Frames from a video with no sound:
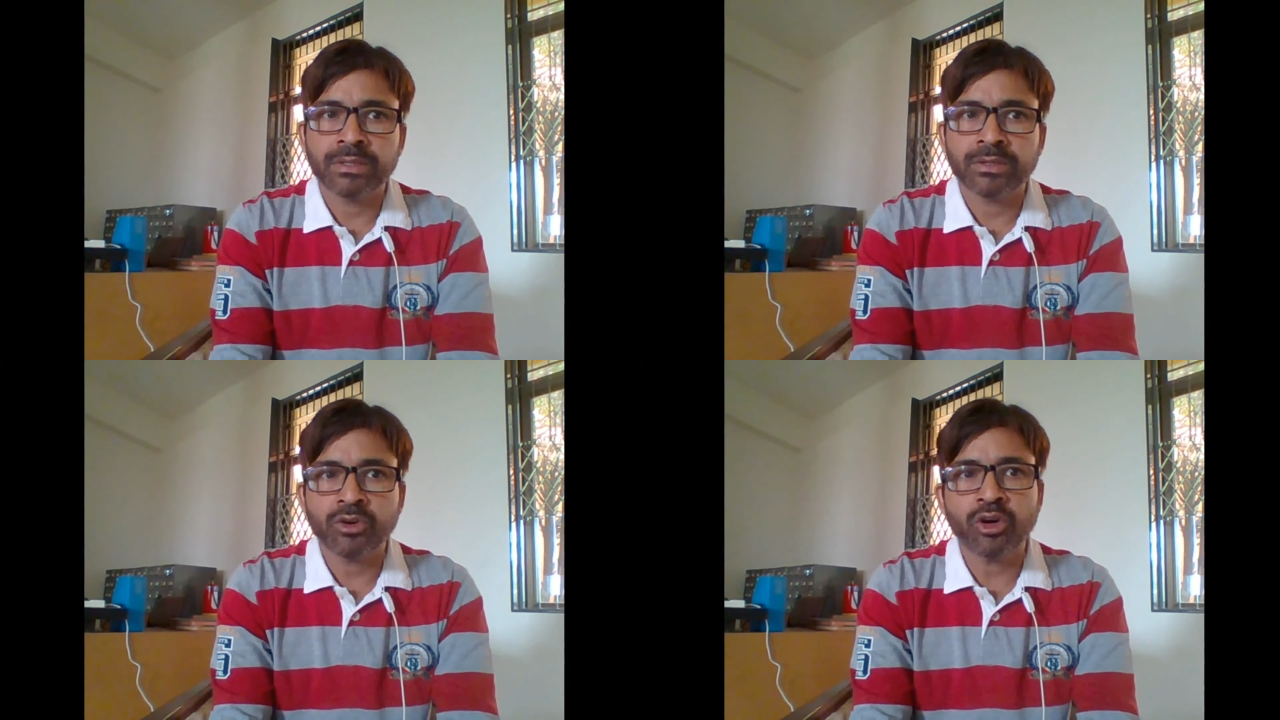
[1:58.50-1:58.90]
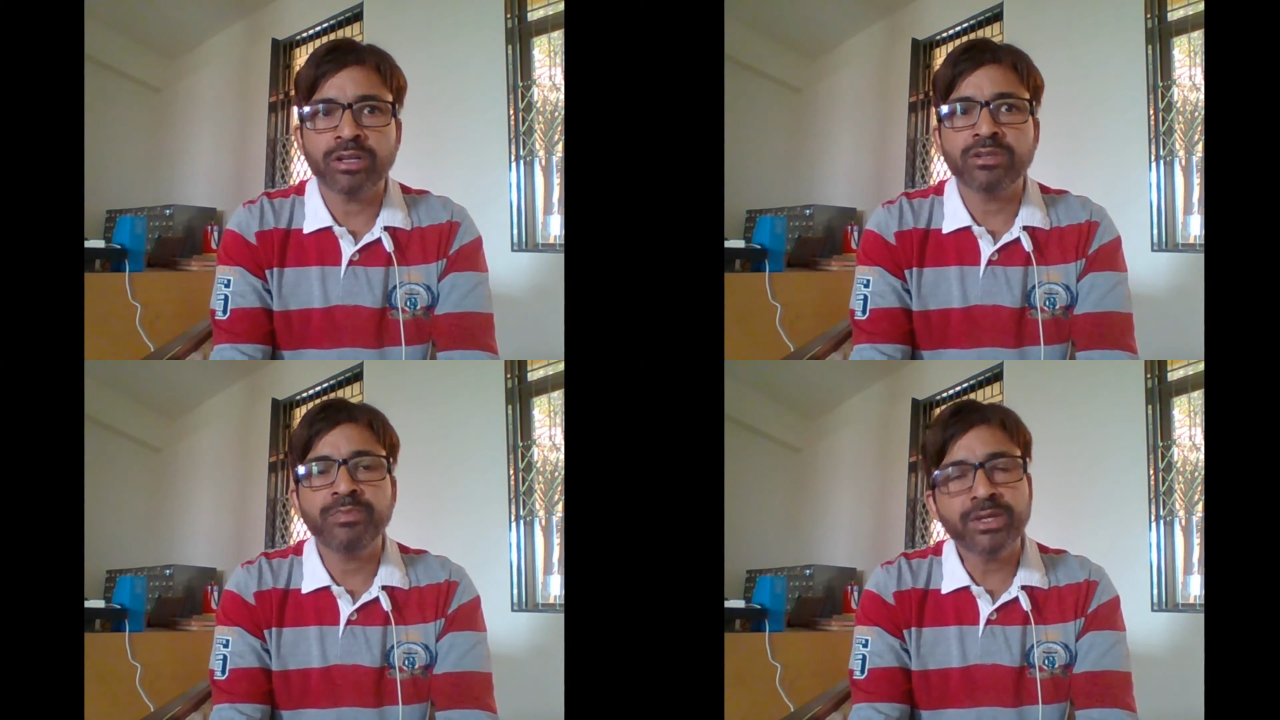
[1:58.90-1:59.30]

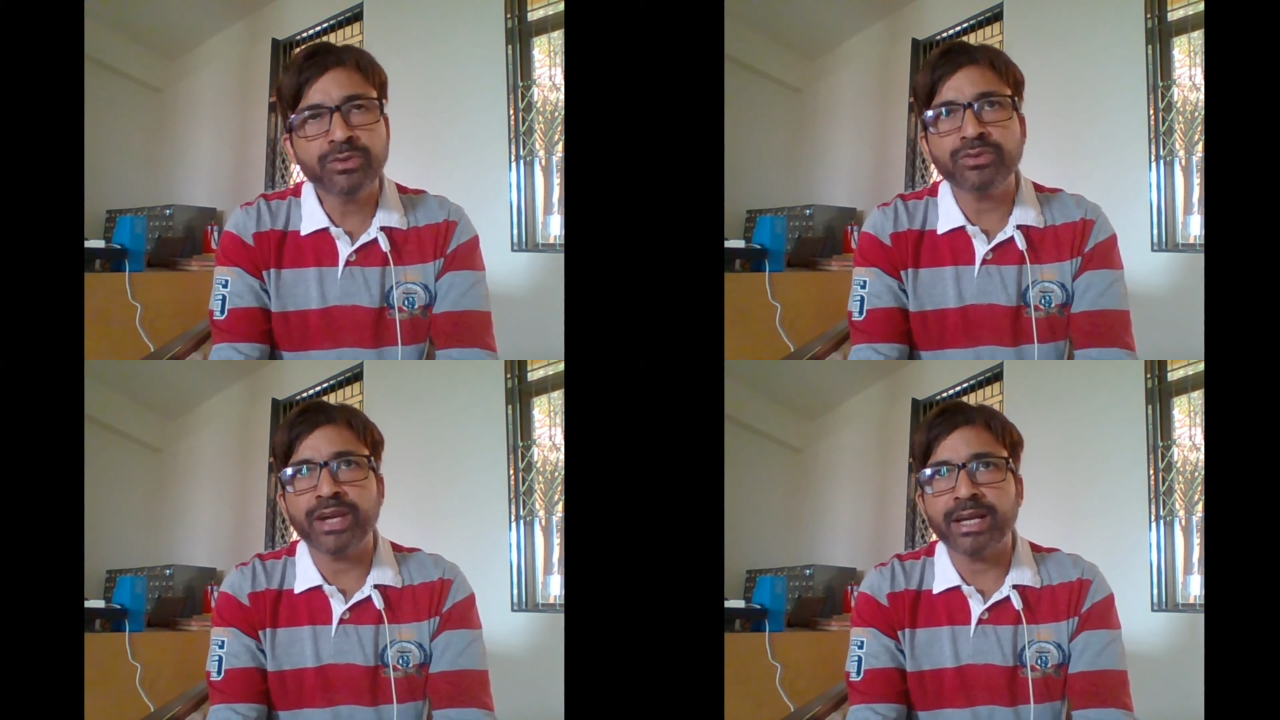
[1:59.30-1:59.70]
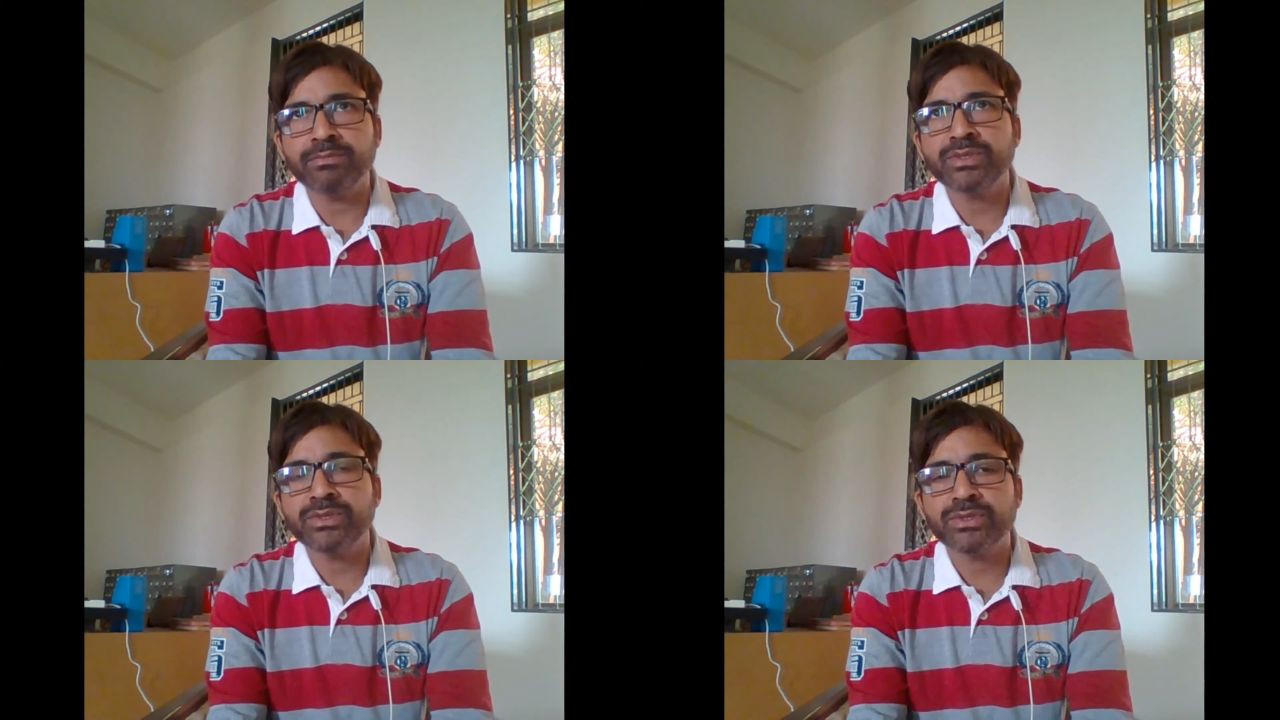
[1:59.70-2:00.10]
called
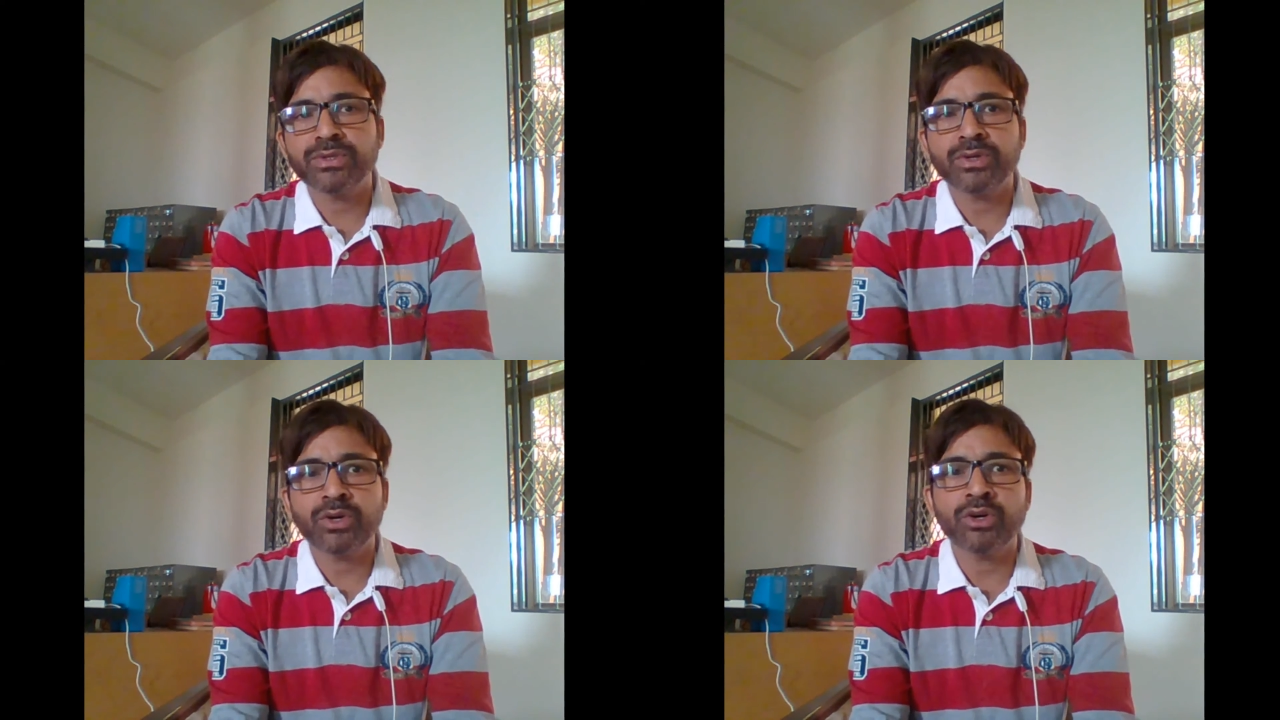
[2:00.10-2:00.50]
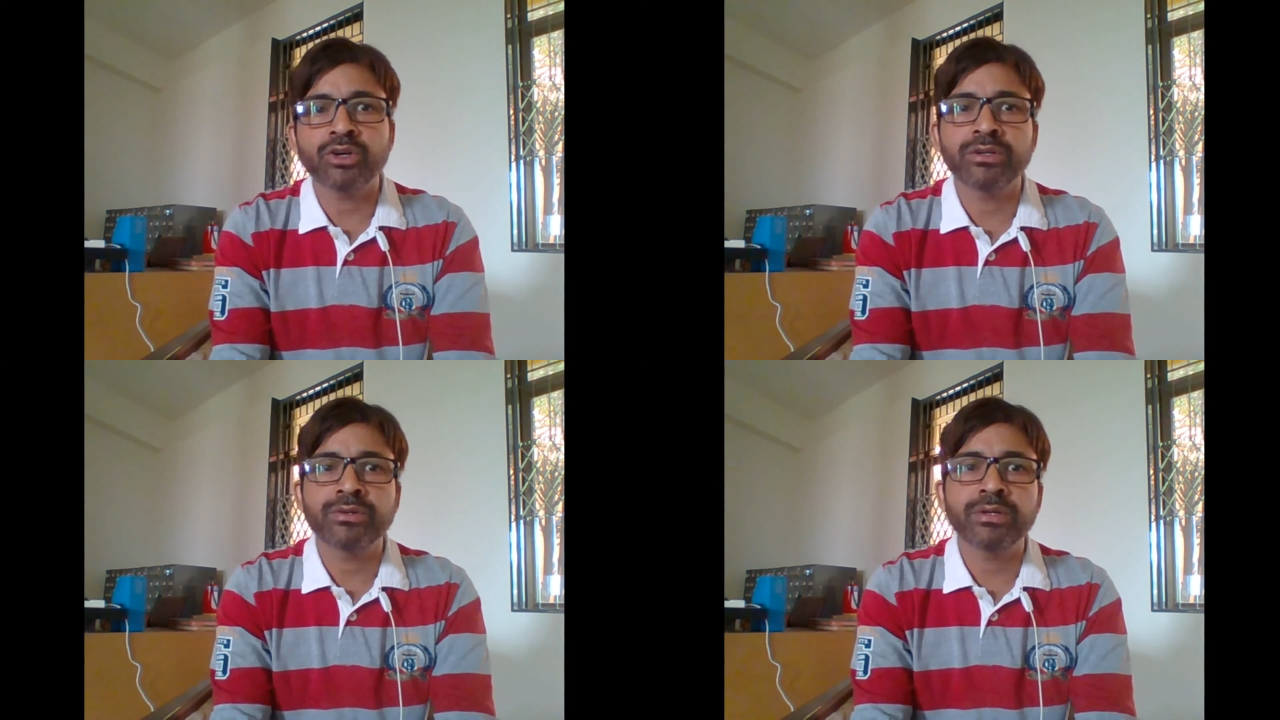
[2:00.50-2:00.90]
pictograms or
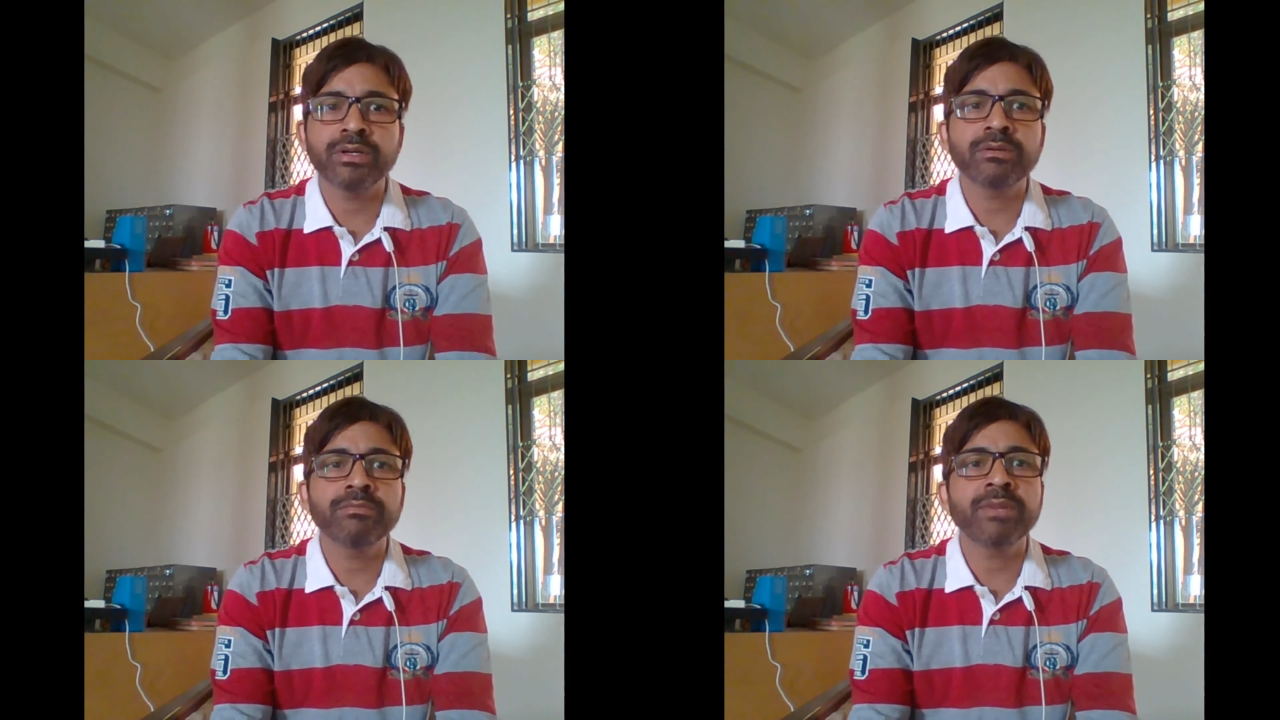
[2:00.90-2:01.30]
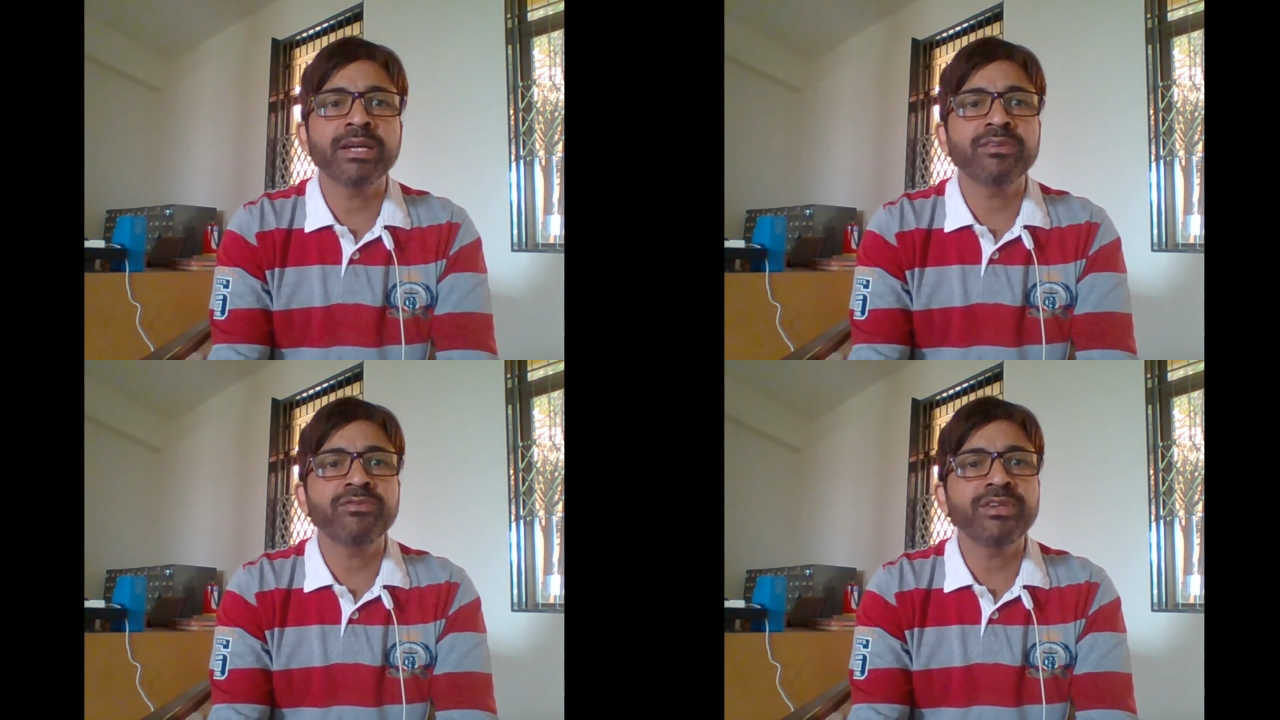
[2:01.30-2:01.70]
by
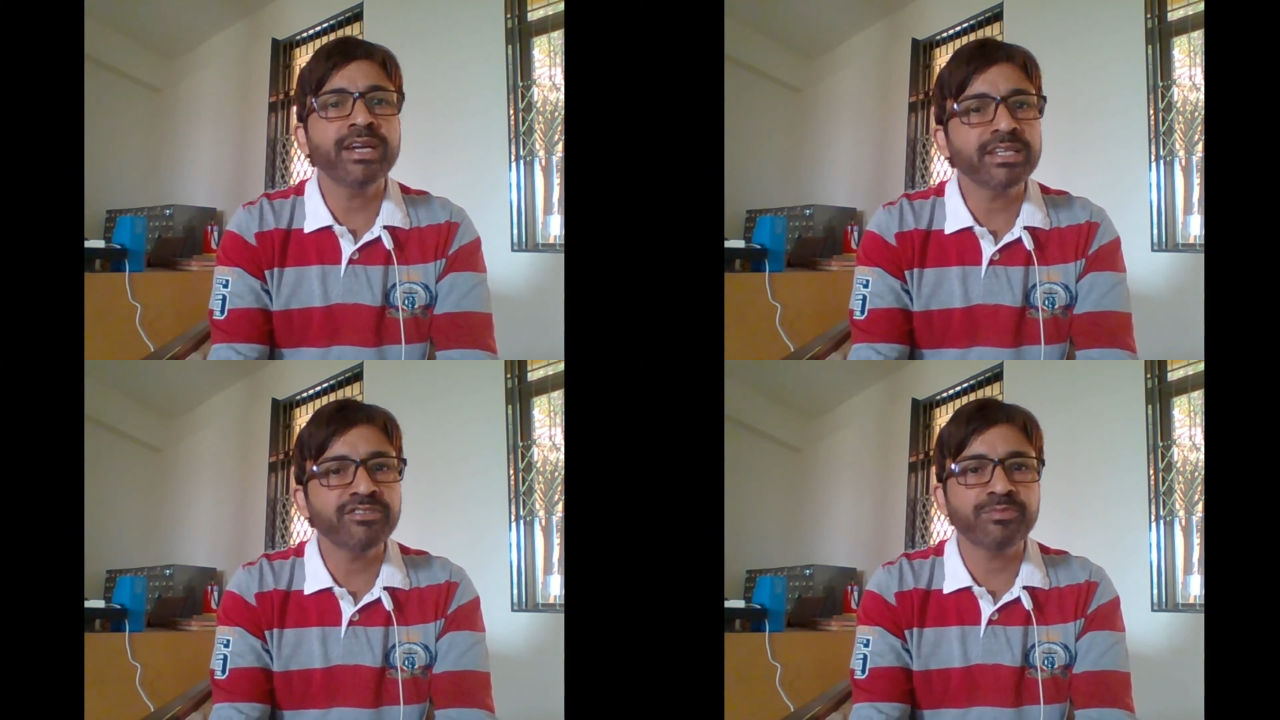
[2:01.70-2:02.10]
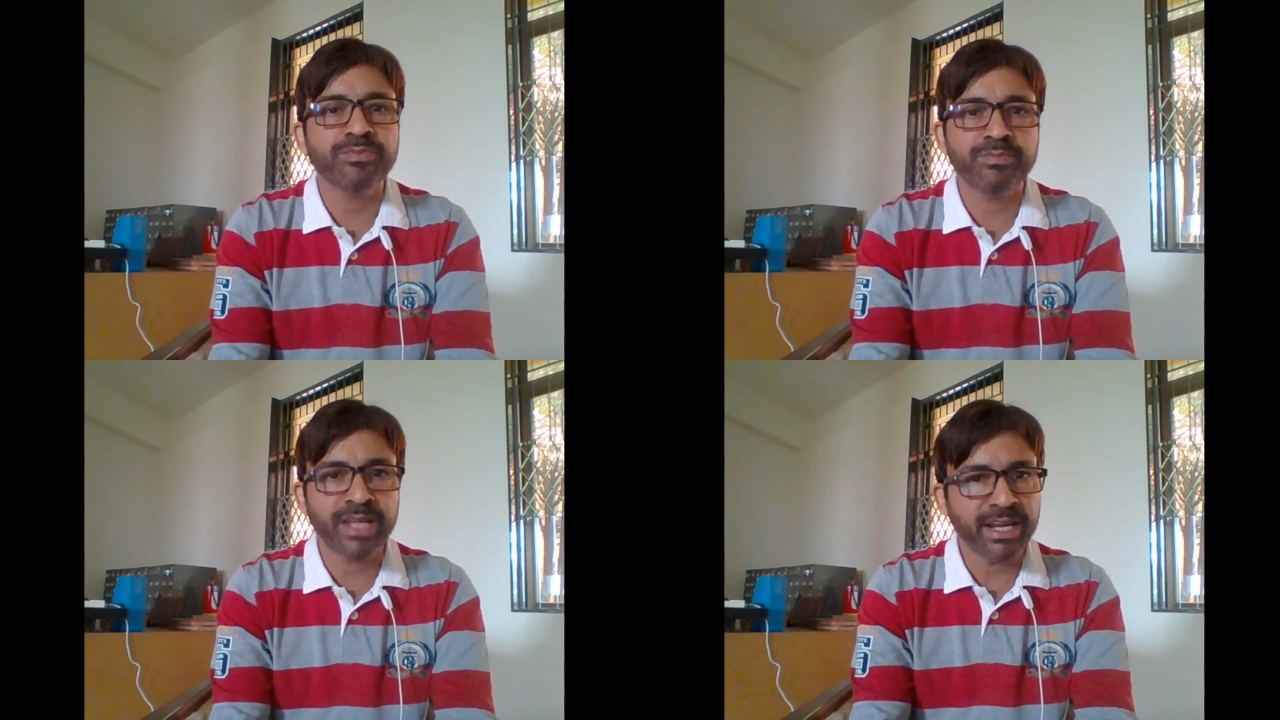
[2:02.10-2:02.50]
reductive
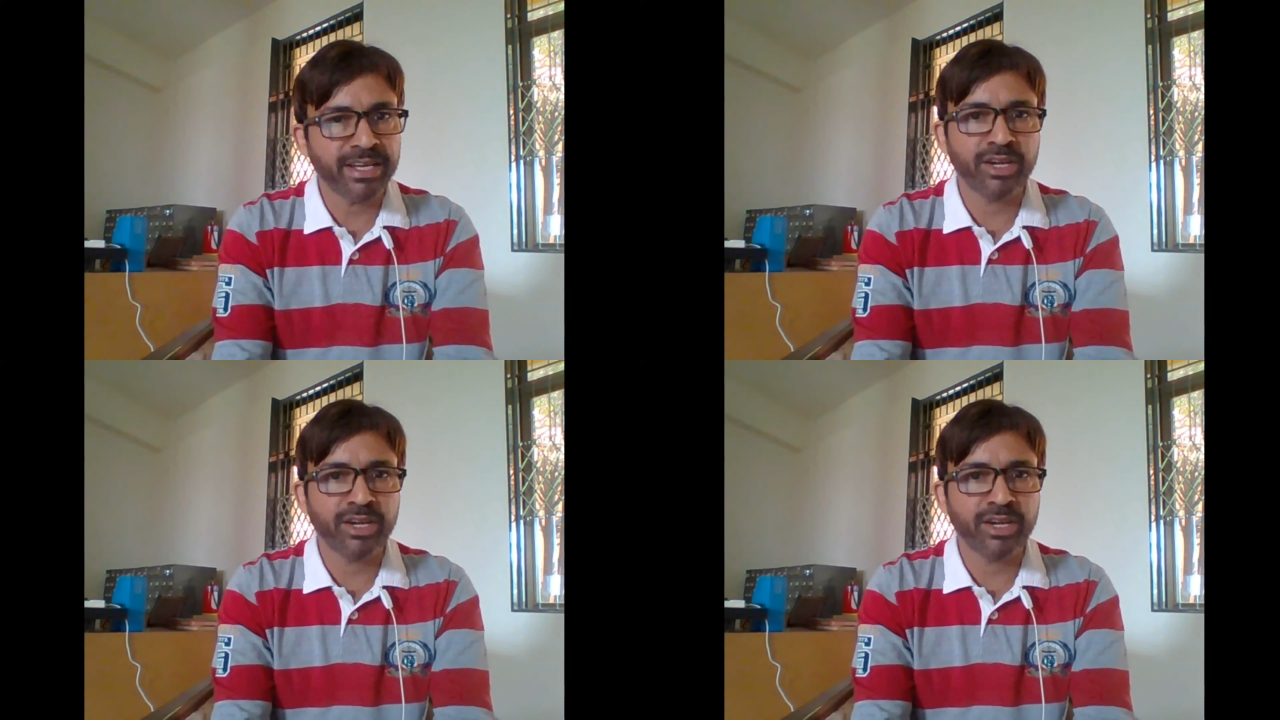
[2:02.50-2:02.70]
technique